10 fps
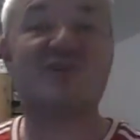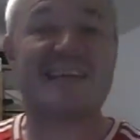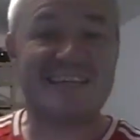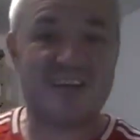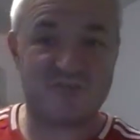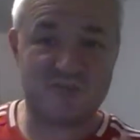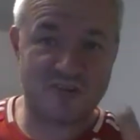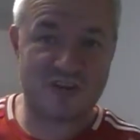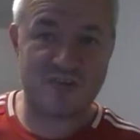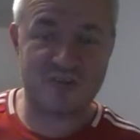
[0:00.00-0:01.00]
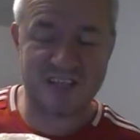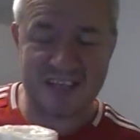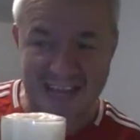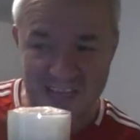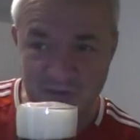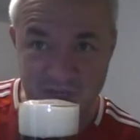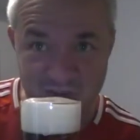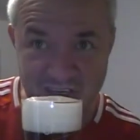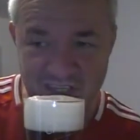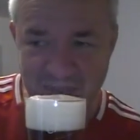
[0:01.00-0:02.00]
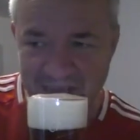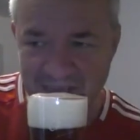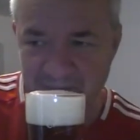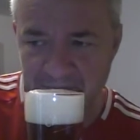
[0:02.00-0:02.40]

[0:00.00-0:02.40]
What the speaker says: get your nose too close to the glass when you're trying to smell it.